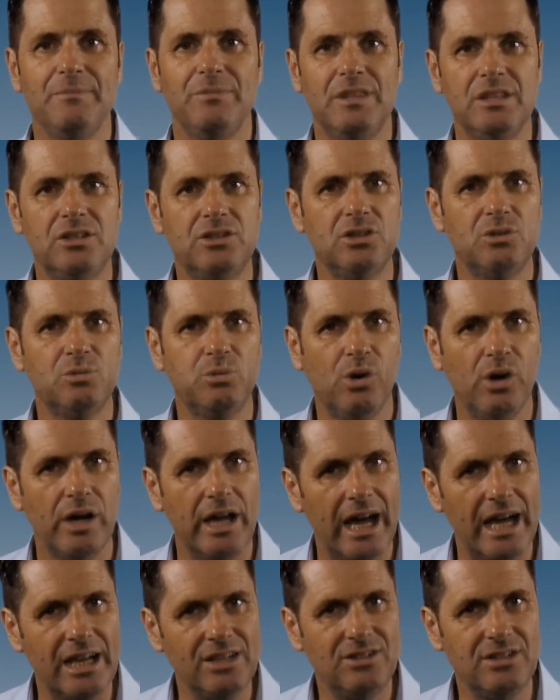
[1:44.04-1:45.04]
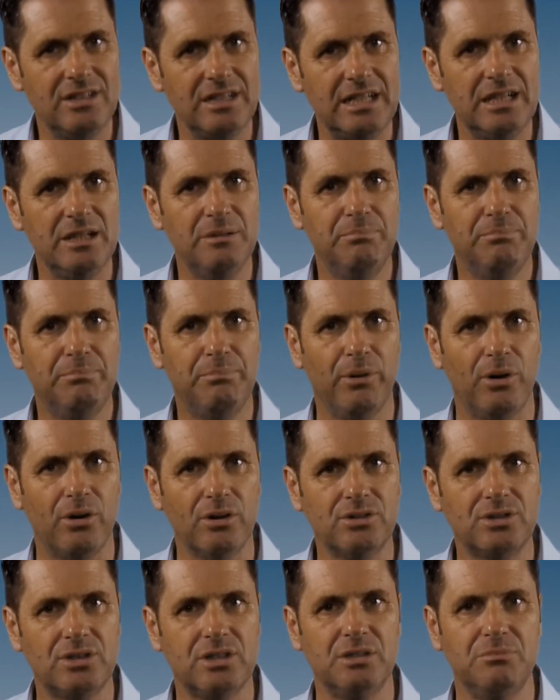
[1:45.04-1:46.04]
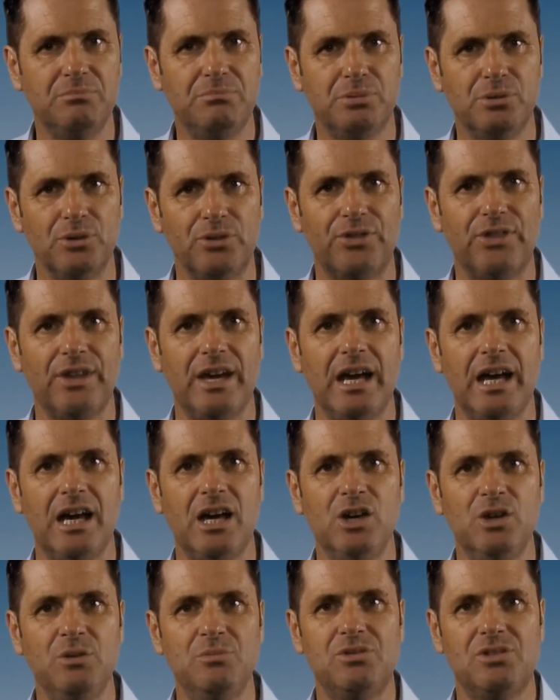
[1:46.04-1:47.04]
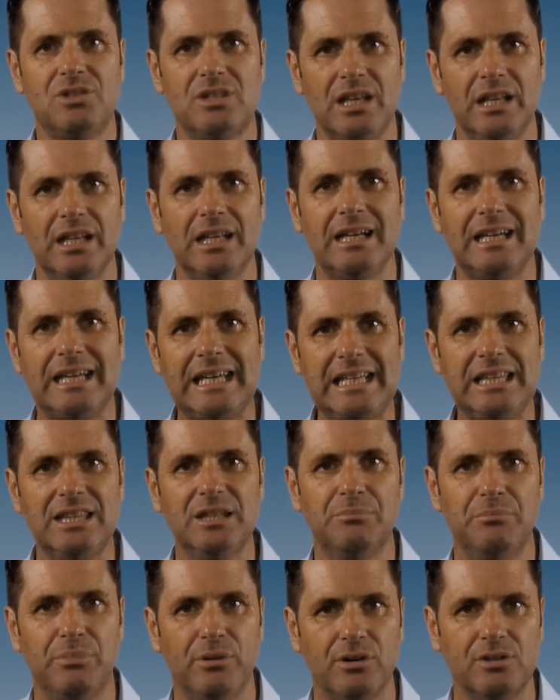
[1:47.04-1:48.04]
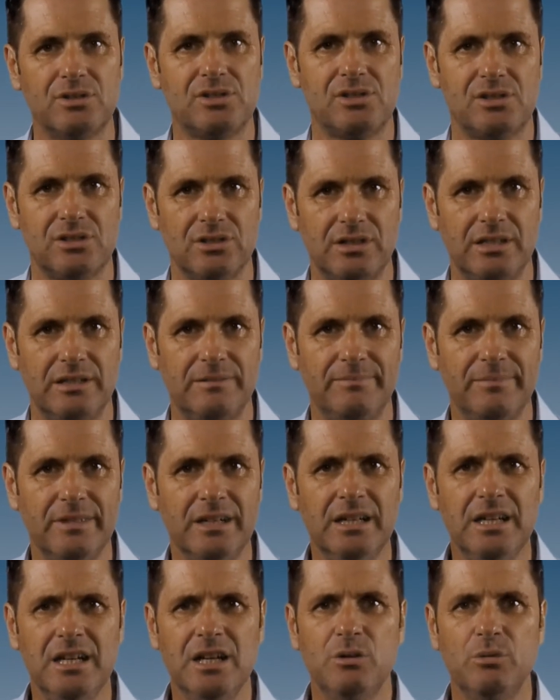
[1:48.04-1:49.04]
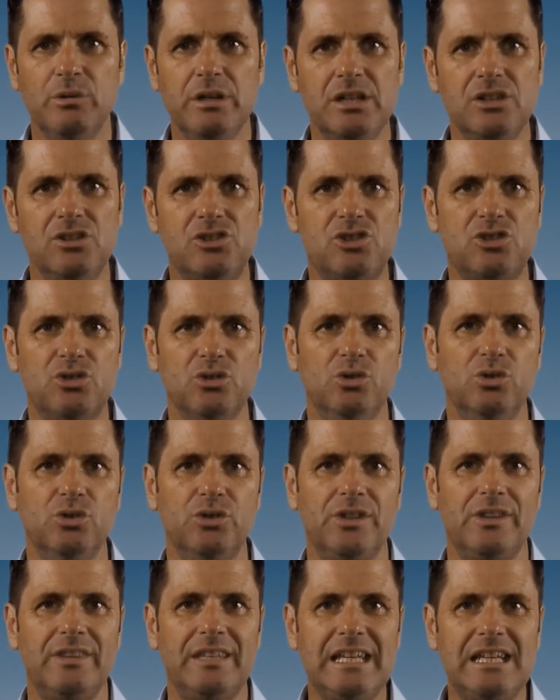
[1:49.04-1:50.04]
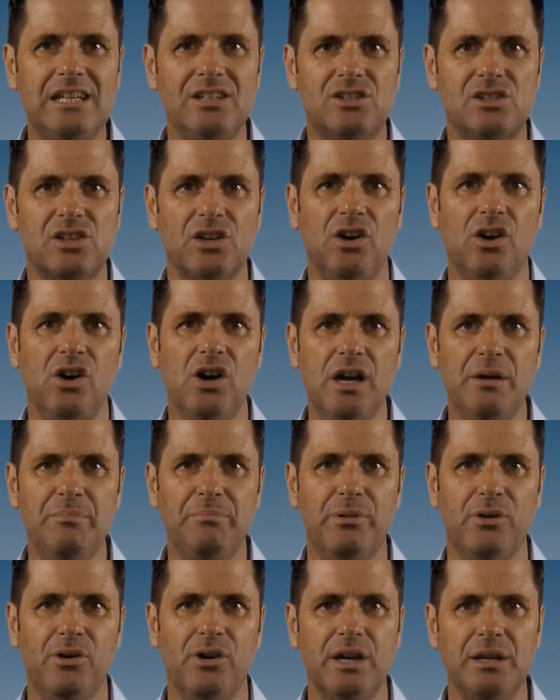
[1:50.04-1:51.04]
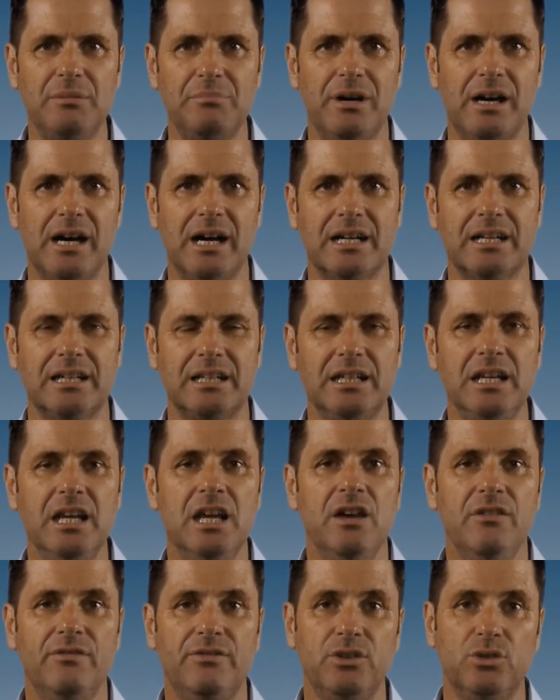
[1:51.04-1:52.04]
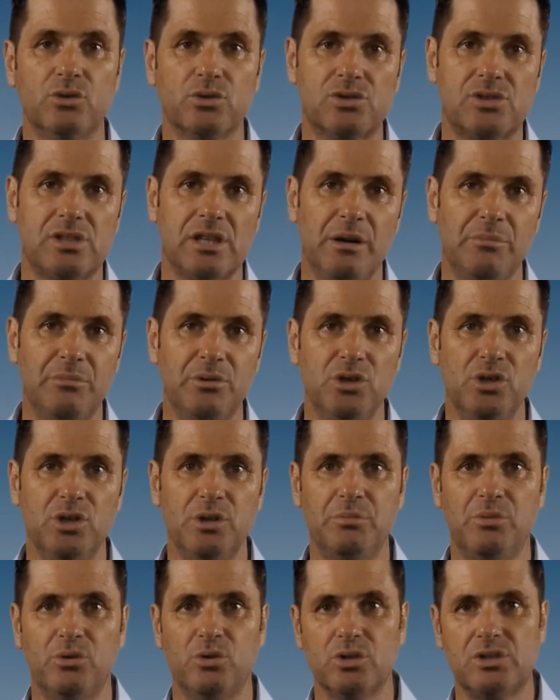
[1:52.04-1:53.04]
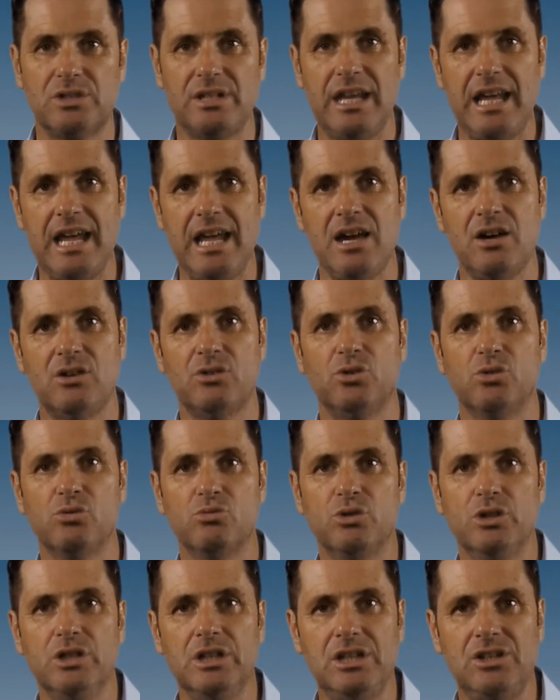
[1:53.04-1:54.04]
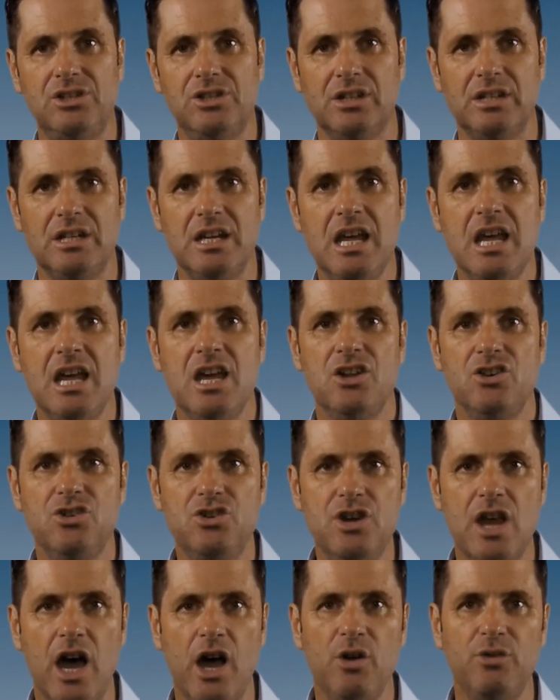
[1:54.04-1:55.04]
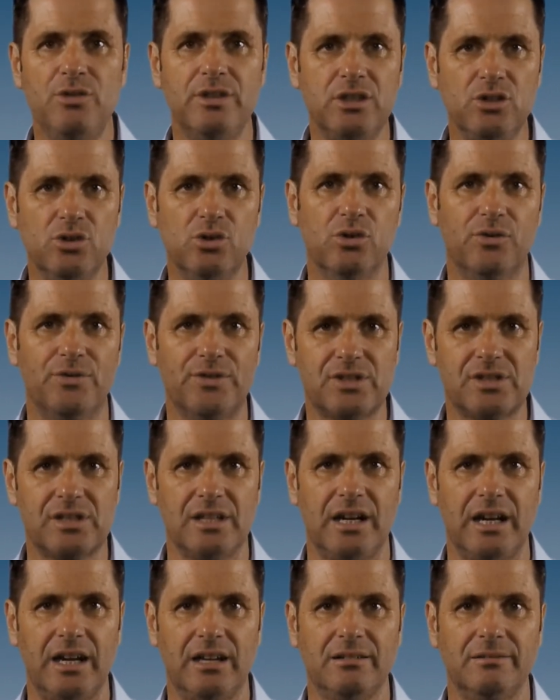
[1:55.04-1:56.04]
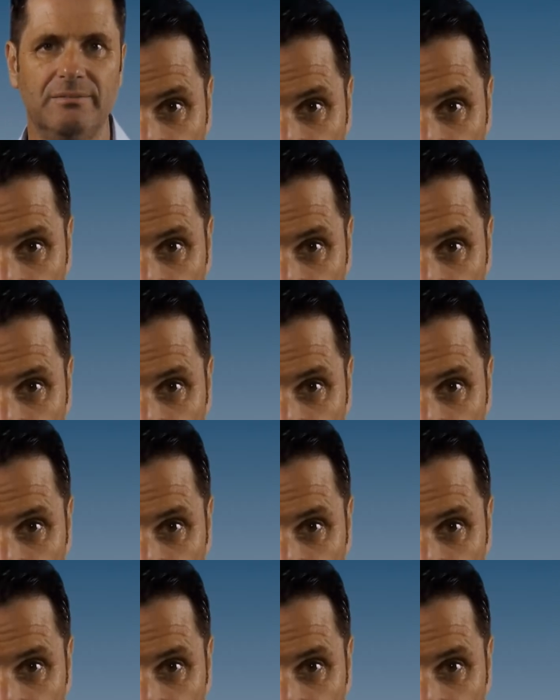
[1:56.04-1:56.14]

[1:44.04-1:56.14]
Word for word: This is why Agent in a Box can put the home seller in the box seat. We ensure that the entire buying market for your suburb or town or region know that you're for sale.